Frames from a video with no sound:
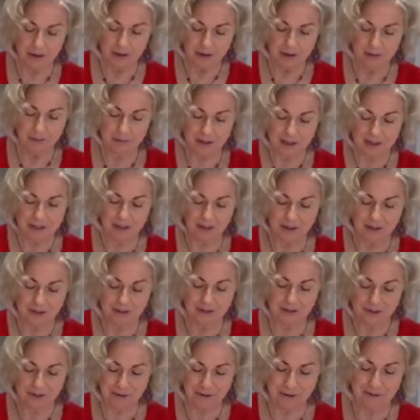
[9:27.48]
mix it
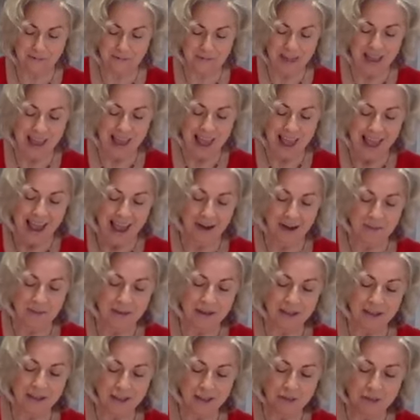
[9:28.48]
through. And I
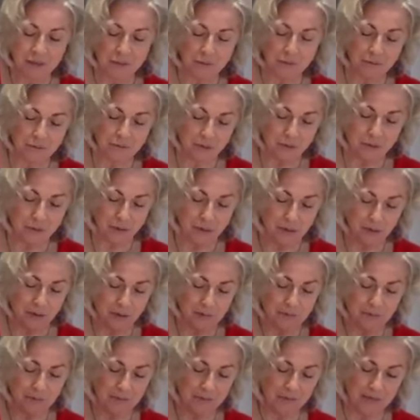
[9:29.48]
mentioned
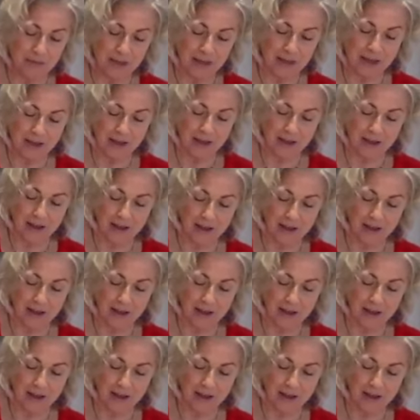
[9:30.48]
before the